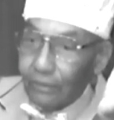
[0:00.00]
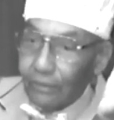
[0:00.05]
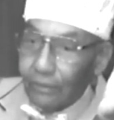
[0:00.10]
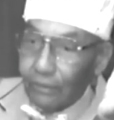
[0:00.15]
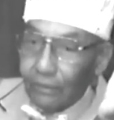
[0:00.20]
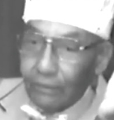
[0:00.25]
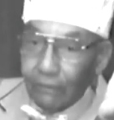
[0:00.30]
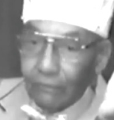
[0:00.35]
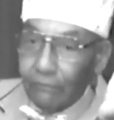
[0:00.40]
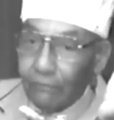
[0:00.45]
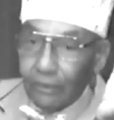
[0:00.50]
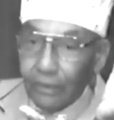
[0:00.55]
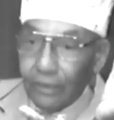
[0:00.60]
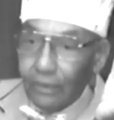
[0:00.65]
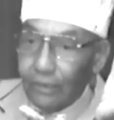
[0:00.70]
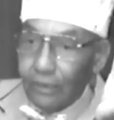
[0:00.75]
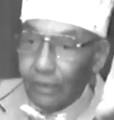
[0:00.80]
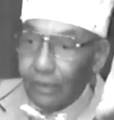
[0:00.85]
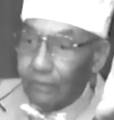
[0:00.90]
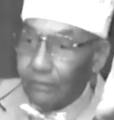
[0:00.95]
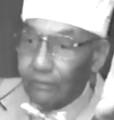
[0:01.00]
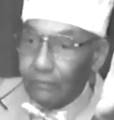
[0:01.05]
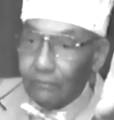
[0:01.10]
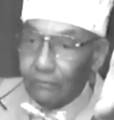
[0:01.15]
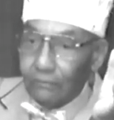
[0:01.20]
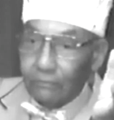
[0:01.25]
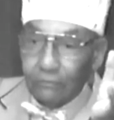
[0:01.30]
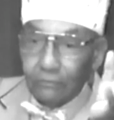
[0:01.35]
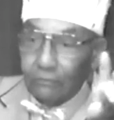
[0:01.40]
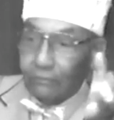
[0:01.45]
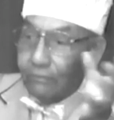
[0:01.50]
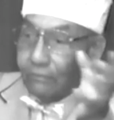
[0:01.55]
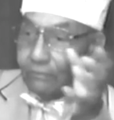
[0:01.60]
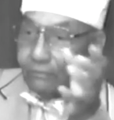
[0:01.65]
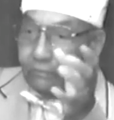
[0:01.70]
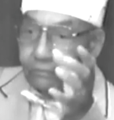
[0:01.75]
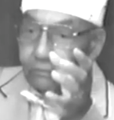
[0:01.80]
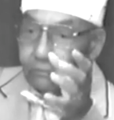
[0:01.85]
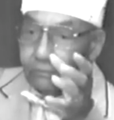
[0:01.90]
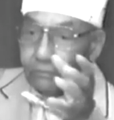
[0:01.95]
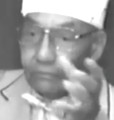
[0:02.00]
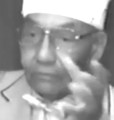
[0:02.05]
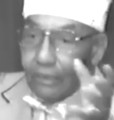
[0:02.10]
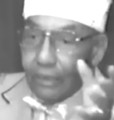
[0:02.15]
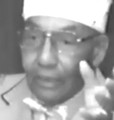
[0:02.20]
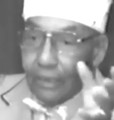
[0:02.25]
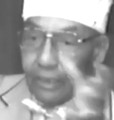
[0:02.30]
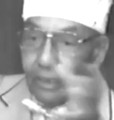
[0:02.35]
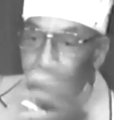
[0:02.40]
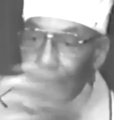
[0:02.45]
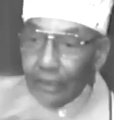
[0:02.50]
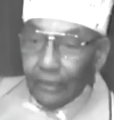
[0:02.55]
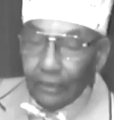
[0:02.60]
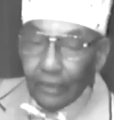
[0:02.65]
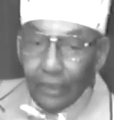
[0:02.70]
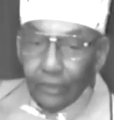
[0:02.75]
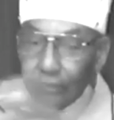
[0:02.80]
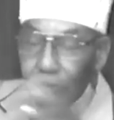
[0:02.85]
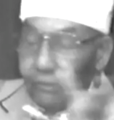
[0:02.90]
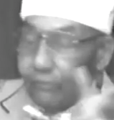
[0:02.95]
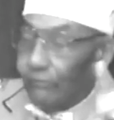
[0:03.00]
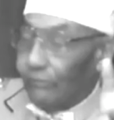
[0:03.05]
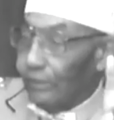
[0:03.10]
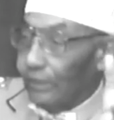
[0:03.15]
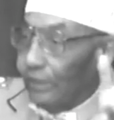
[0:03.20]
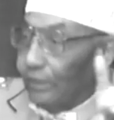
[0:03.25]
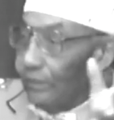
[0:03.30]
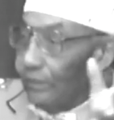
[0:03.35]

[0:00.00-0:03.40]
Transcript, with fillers: all right, I, I got no need